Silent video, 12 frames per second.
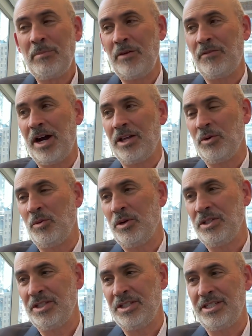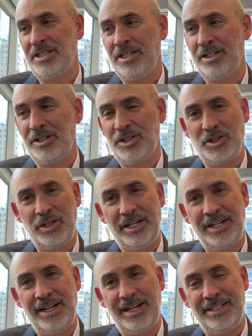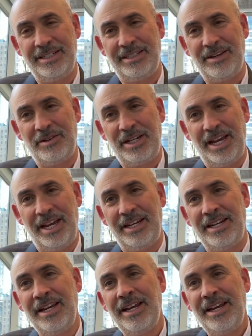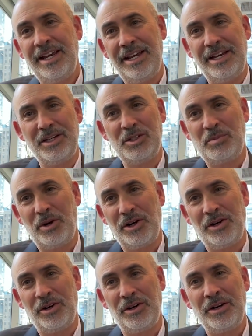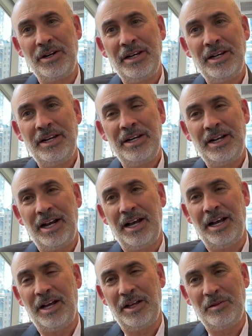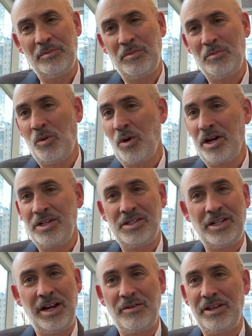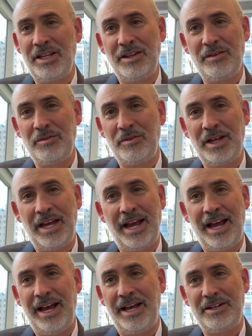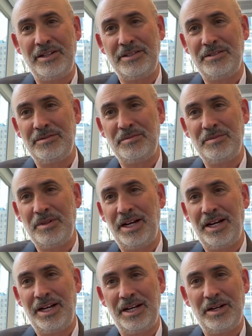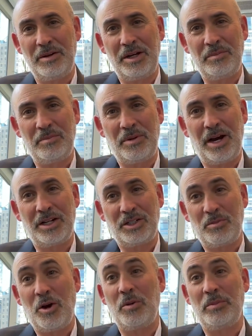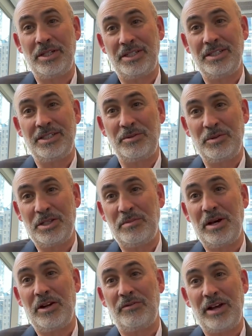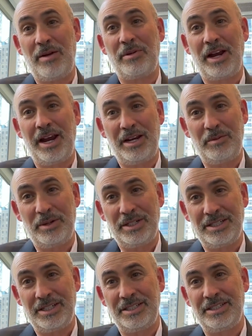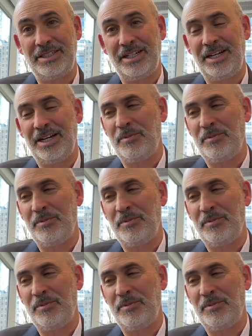My father was in the steel industry, and in 1978, he and his partner mortgaged everything they had and bought a small business that was the metal fabricating business.